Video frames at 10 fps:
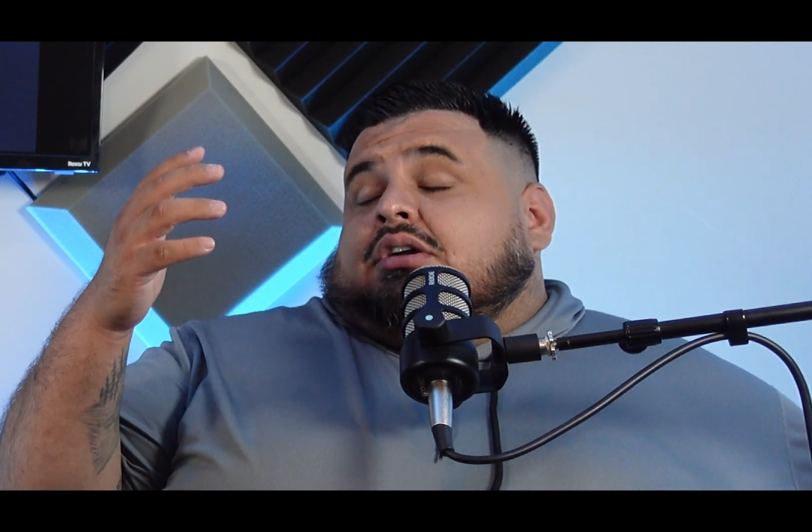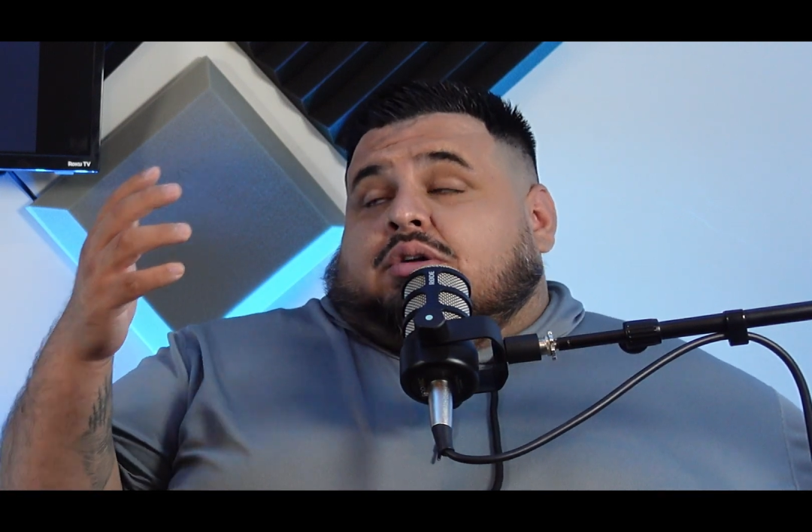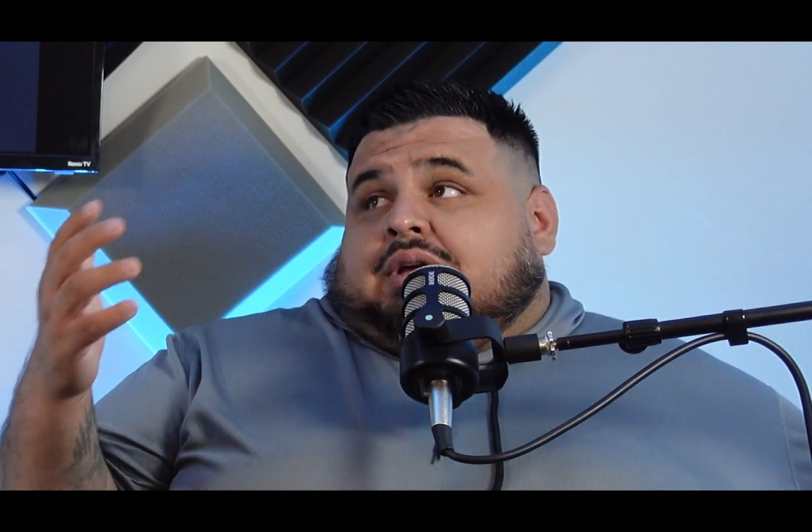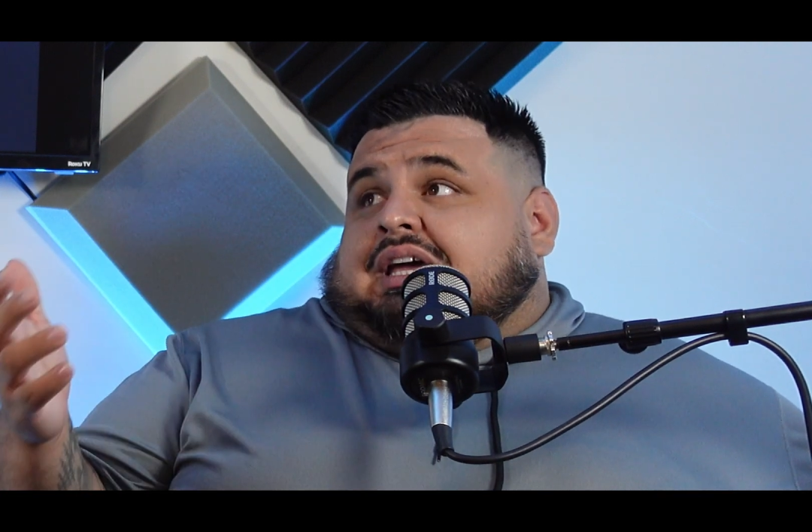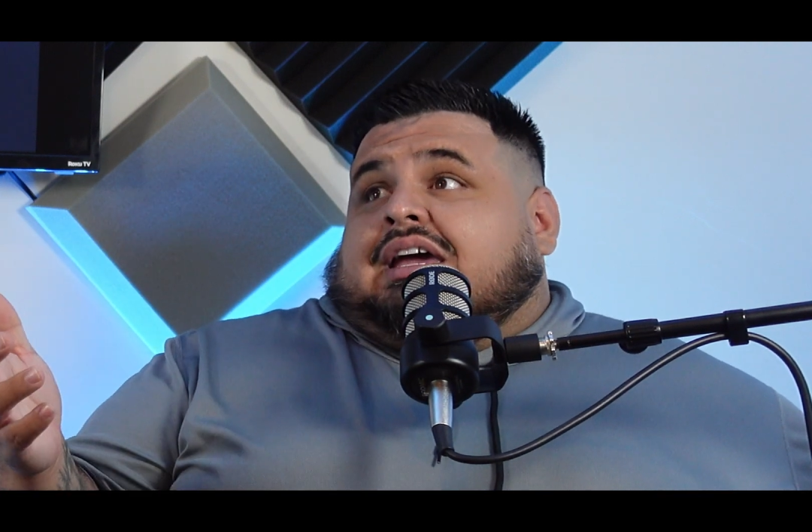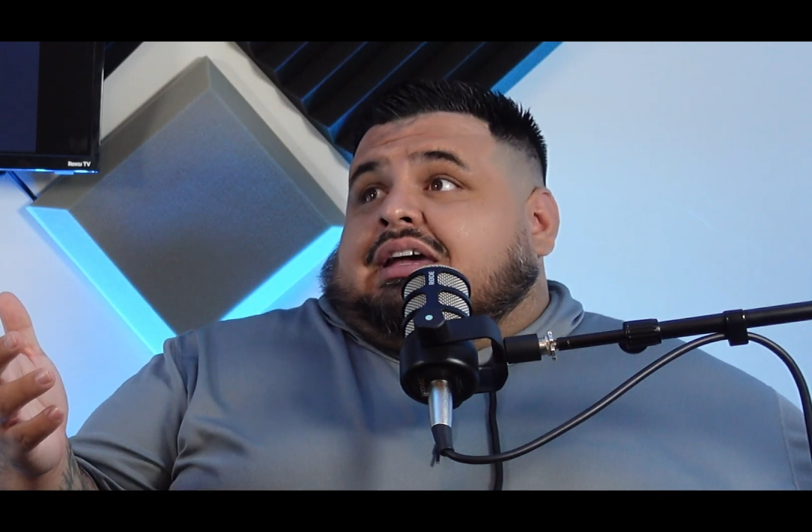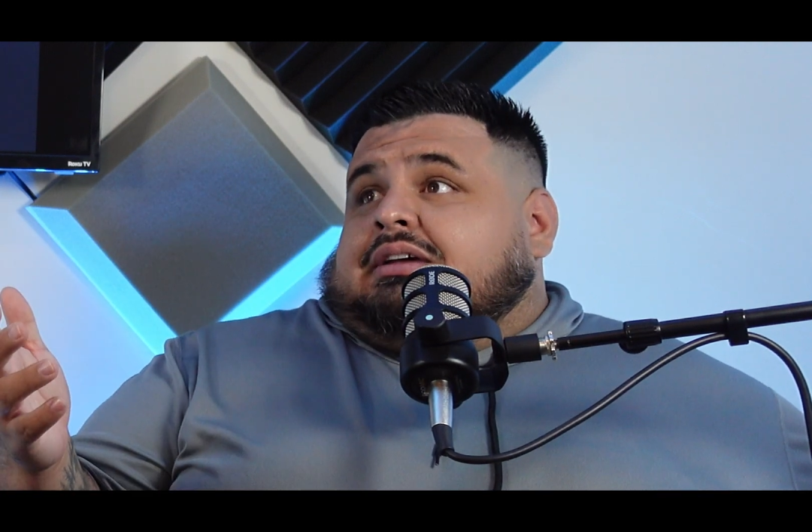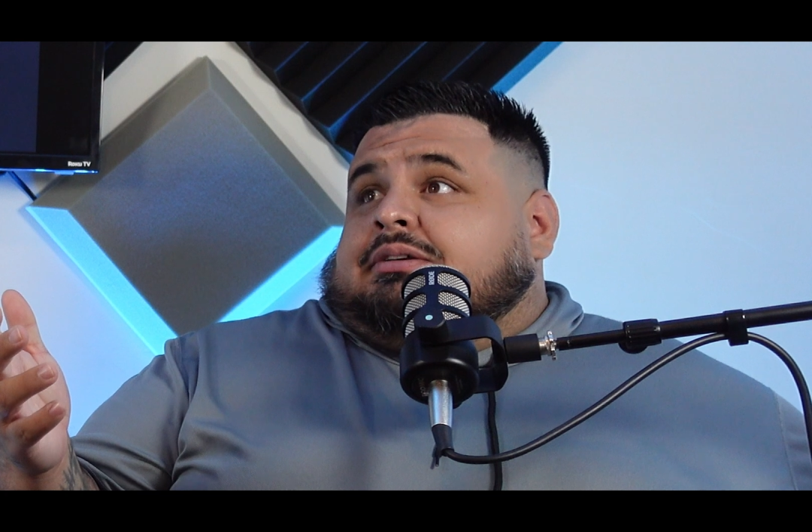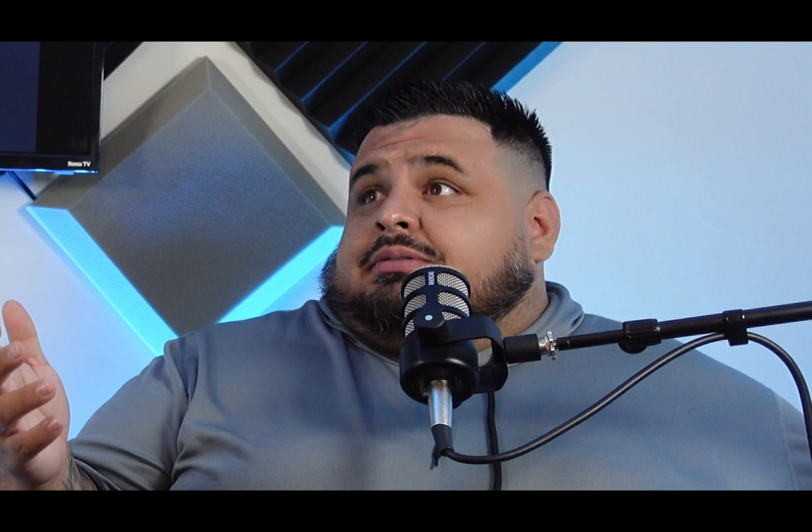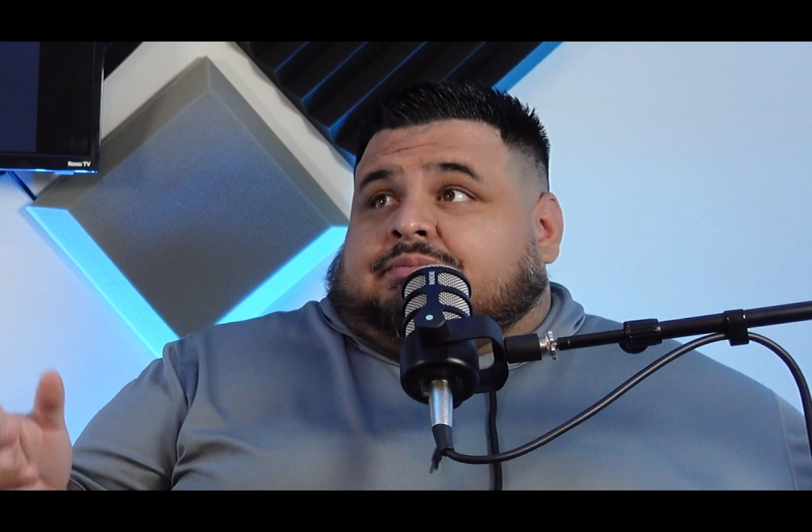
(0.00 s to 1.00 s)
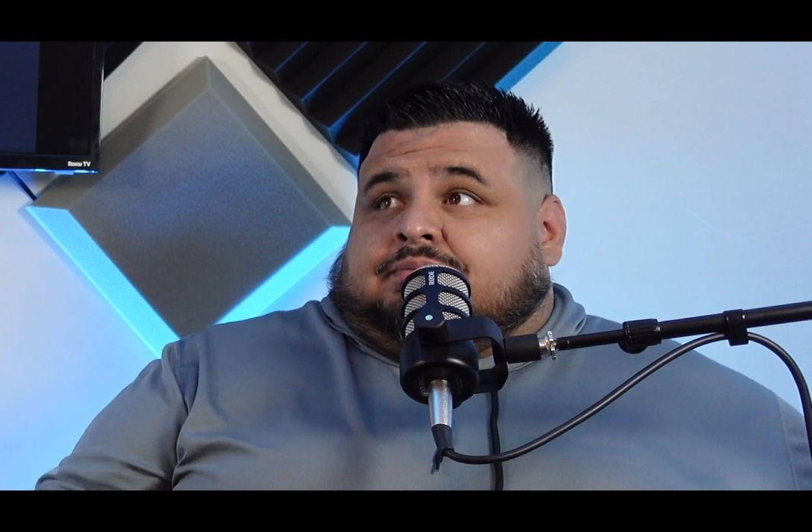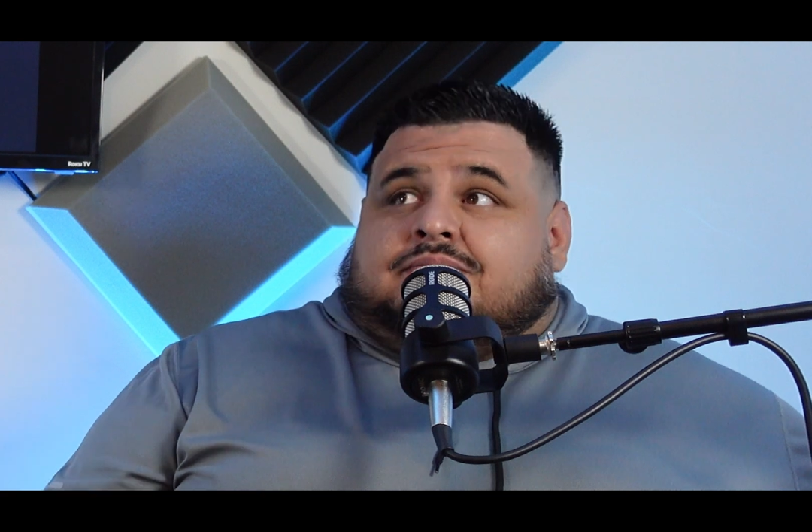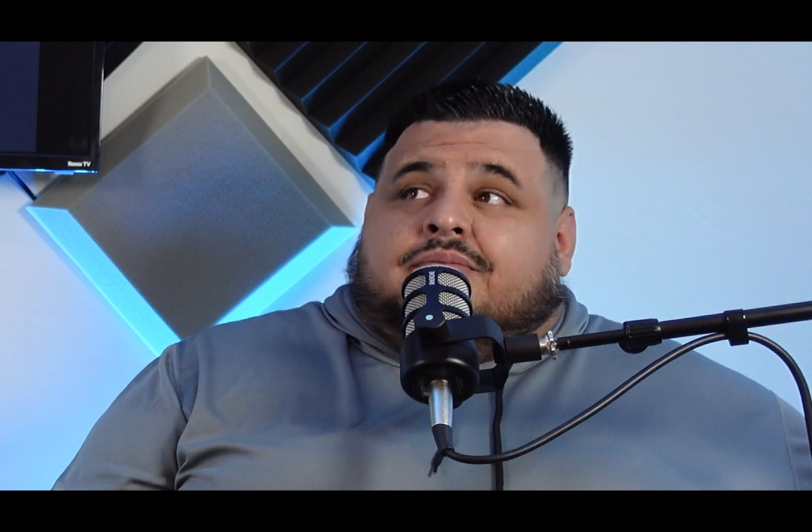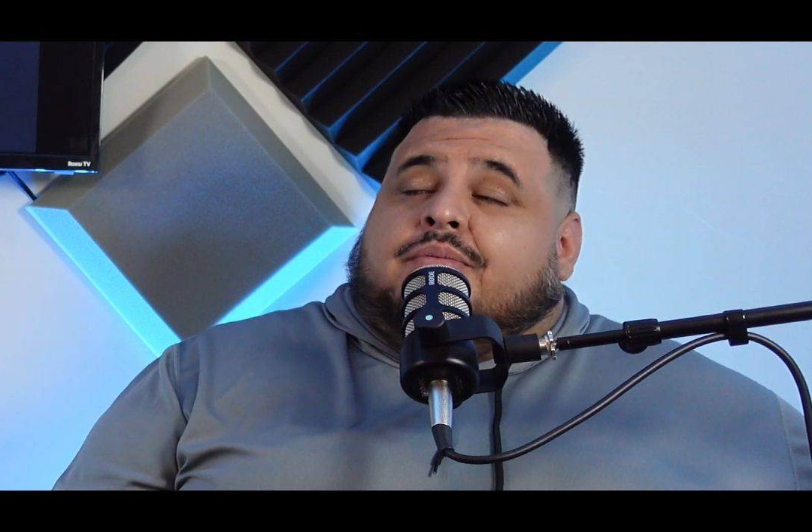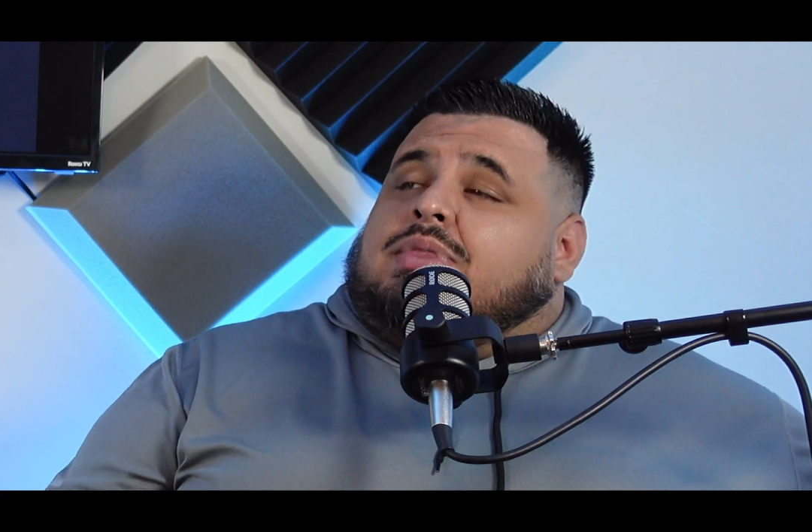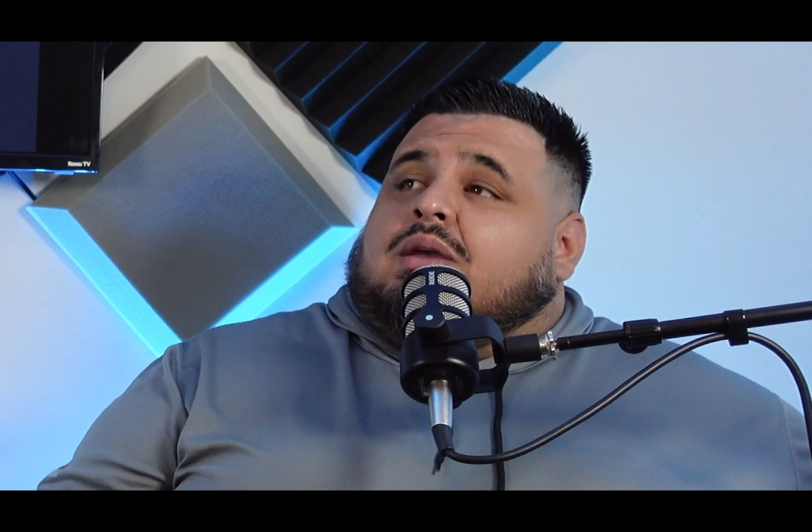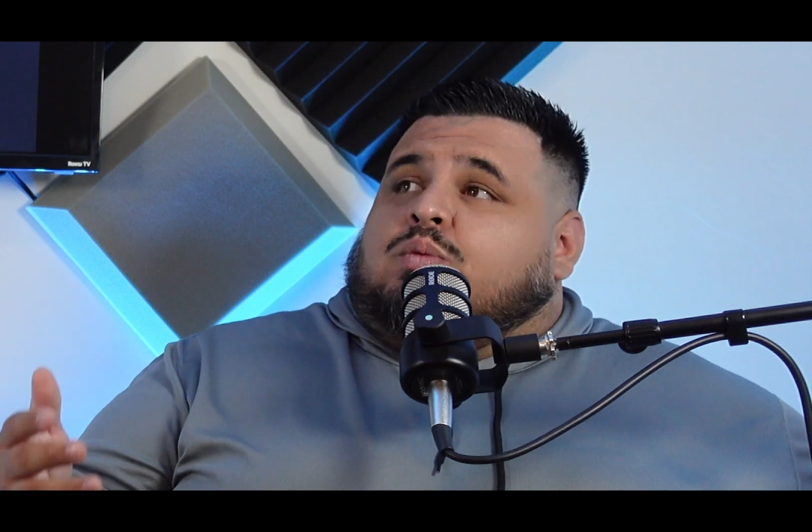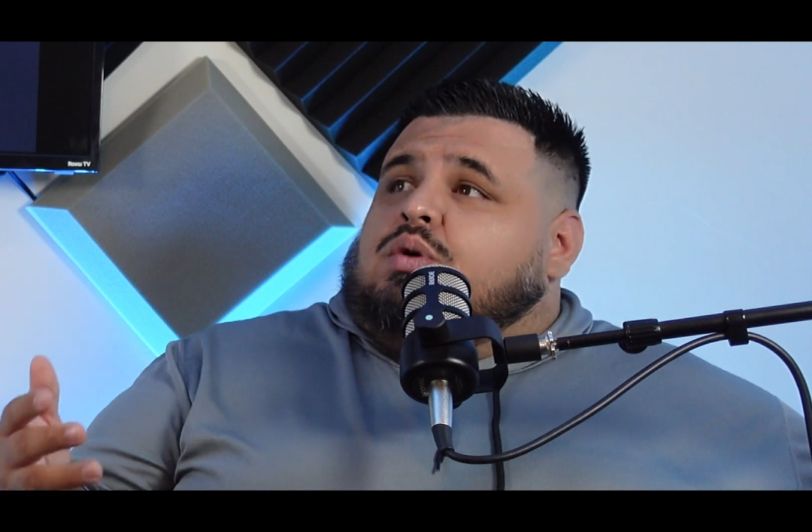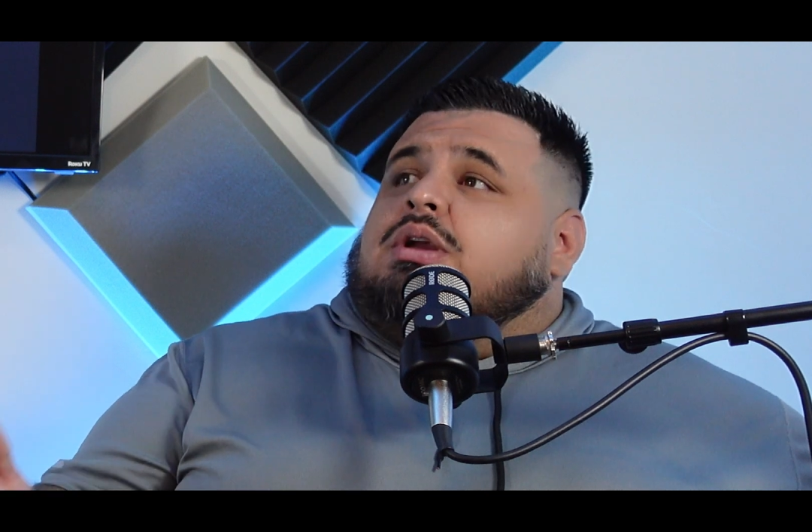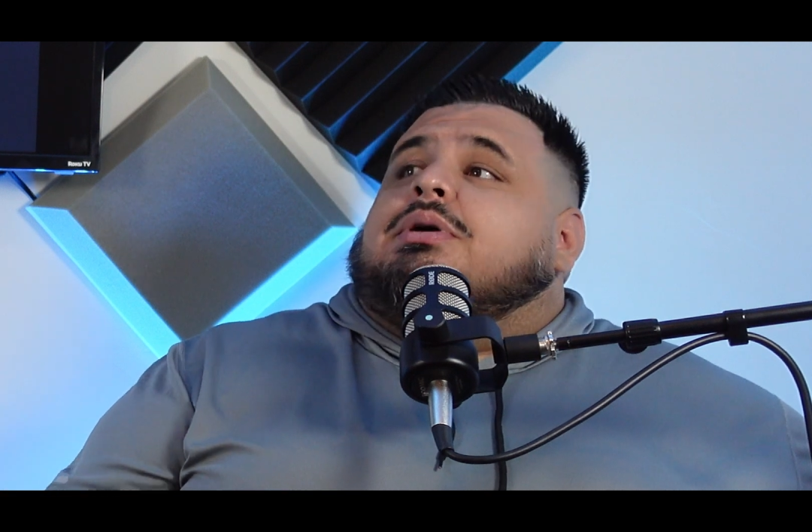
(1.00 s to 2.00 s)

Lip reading: Okay. What